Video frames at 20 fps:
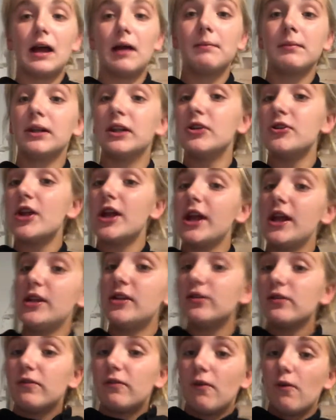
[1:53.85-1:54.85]
I'm gonna
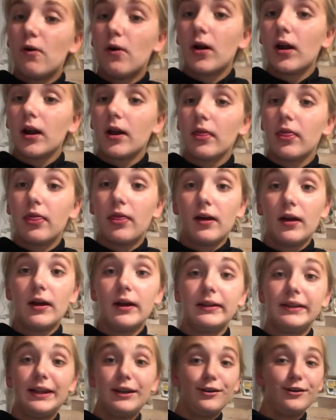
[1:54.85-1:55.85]
change for
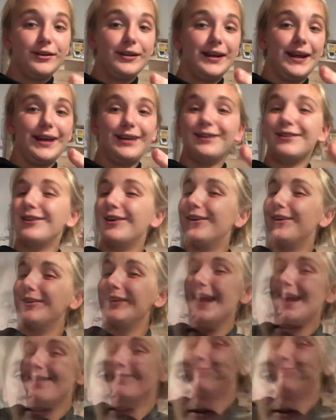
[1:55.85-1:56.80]
the dinner tonight. So yeah.